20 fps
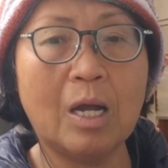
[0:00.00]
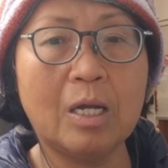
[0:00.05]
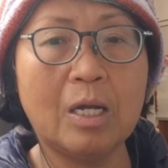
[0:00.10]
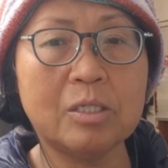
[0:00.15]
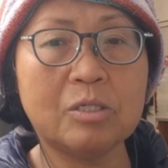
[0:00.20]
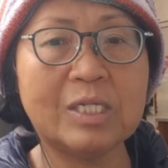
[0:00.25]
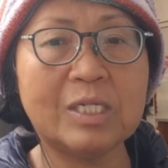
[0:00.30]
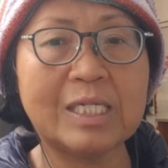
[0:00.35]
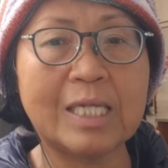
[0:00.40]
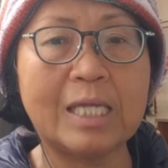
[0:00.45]

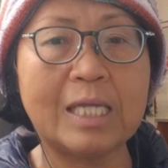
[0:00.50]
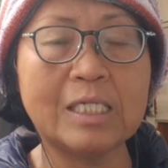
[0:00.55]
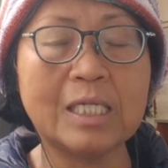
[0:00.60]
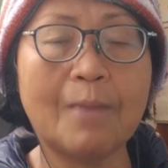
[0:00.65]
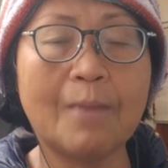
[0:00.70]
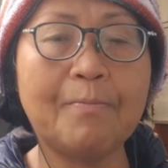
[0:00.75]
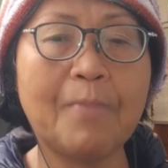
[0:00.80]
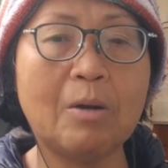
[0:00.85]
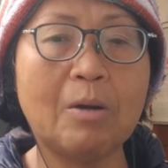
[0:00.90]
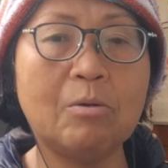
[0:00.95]
the sense
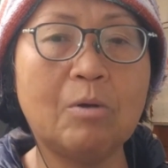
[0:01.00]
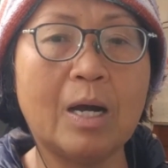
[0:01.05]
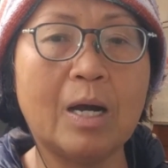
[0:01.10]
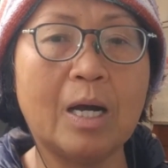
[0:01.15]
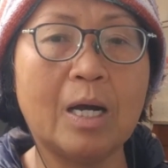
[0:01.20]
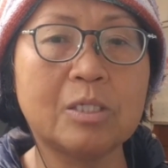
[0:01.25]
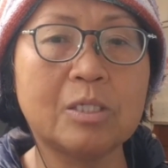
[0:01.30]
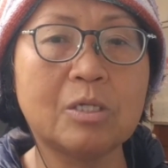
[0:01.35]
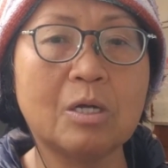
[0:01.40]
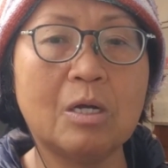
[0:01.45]

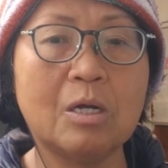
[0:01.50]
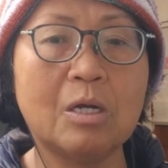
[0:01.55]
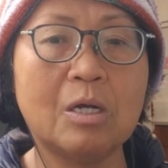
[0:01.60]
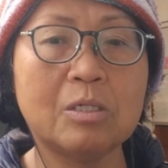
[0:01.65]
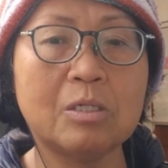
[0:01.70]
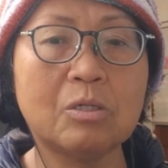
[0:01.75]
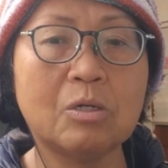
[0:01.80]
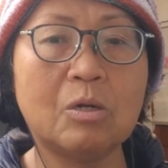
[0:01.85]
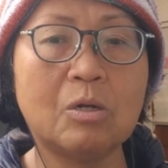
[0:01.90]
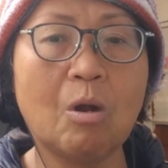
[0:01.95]
about
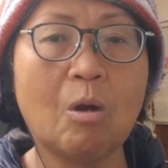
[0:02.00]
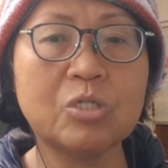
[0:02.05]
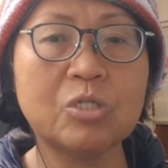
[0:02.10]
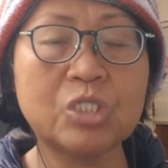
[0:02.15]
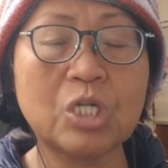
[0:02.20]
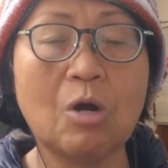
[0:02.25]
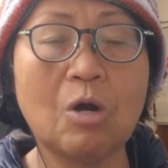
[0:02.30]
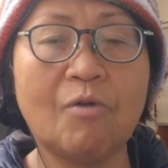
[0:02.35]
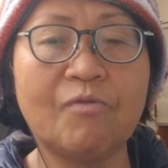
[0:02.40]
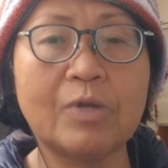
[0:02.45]
the
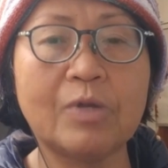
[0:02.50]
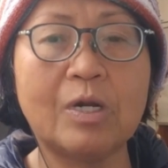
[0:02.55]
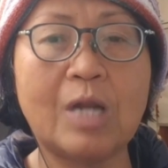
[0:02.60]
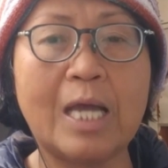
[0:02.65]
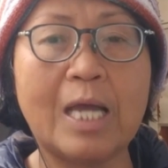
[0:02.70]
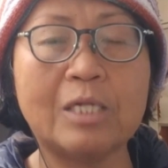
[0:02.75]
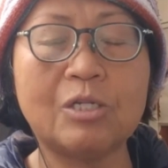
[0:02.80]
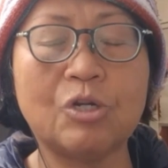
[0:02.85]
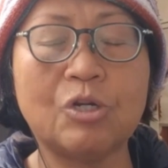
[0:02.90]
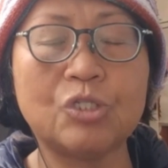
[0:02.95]
logic of the
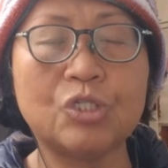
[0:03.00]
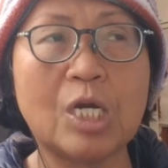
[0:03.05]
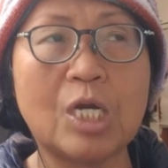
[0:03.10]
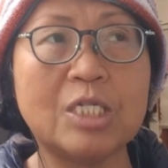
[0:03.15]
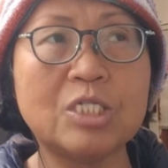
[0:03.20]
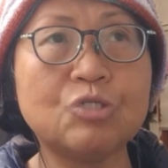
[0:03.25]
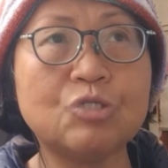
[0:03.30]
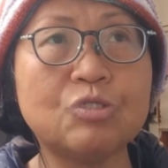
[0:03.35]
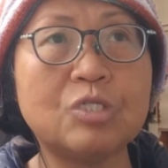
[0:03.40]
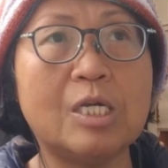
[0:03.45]
language.
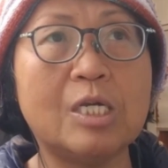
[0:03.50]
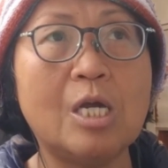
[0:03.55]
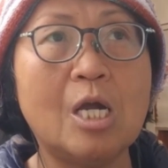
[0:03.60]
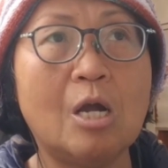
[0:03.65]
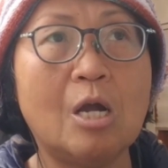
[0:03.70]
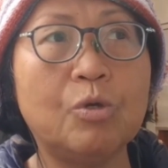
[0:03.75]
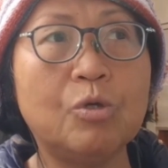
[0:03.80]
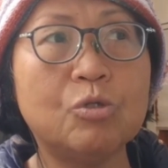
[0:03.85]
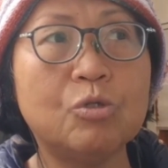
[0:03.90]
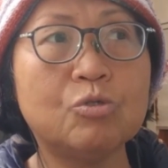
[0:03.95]
Actually,
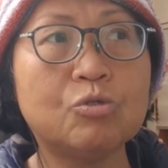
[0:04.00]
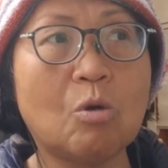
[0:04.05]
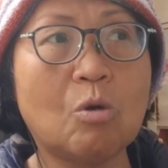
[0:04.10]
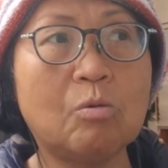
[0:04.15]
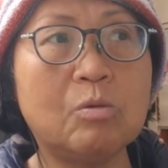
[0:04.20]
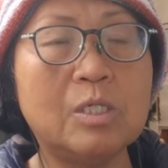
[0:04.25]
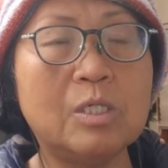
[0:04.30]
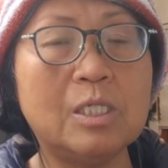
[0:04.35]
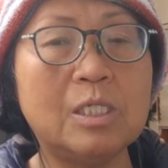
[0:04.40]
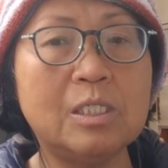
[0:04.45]
we
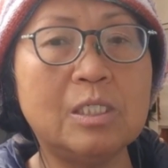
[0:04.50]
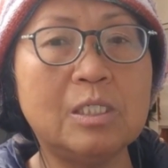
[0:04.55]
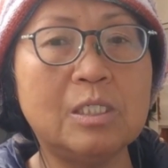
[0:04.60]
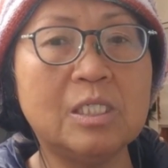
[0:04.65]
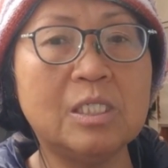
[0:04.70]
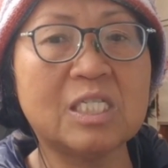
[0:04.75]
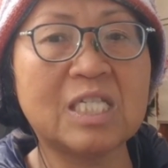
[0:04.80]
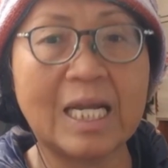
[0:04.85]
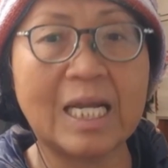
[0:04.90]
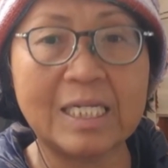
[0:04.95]
don't
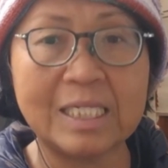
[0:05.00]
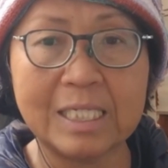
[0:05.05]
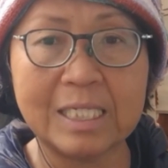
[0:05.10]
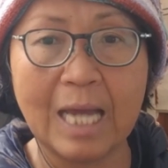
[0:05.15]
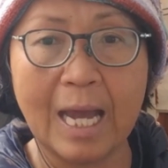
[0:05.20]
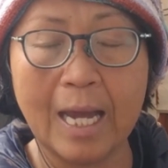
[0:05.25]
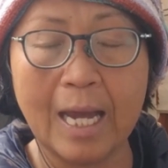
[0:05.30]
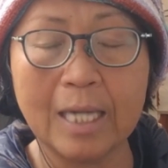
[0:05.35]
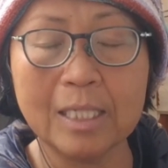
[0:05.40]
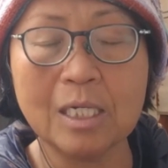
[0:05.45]
think
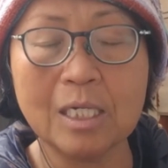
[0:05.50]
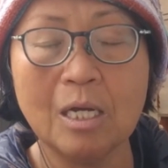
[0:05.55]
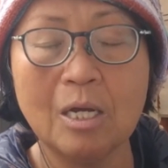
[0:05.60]
that